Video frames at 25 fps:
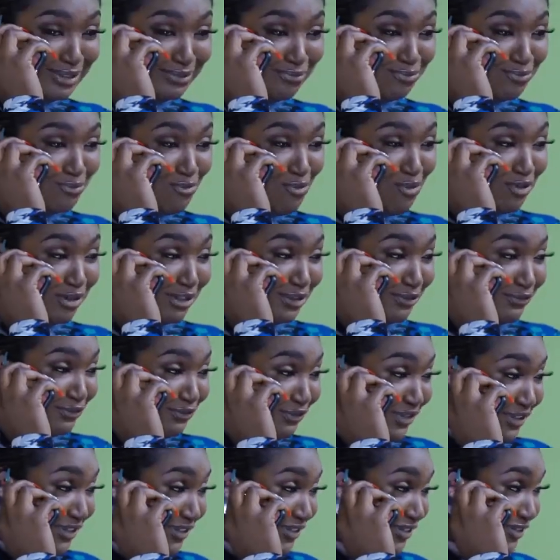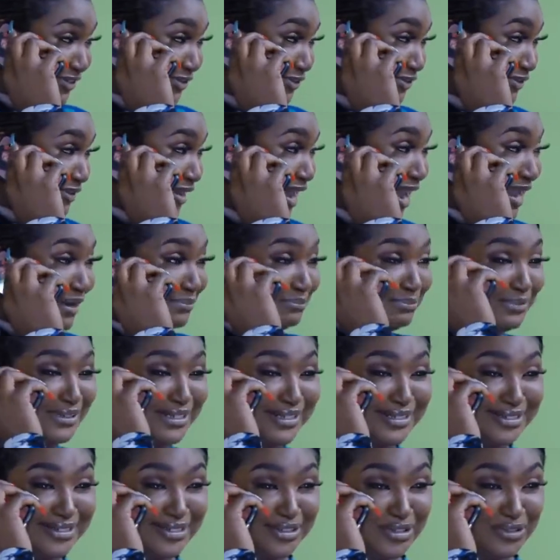smoked fish on high
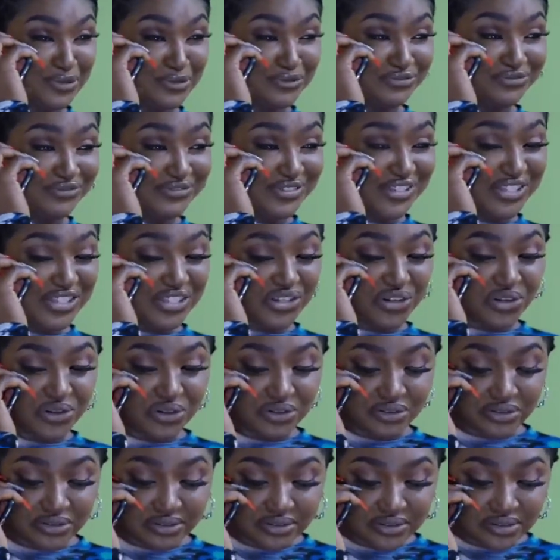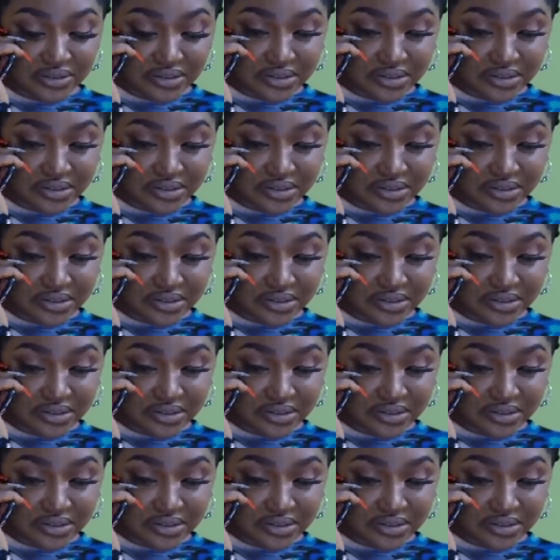places to feast on.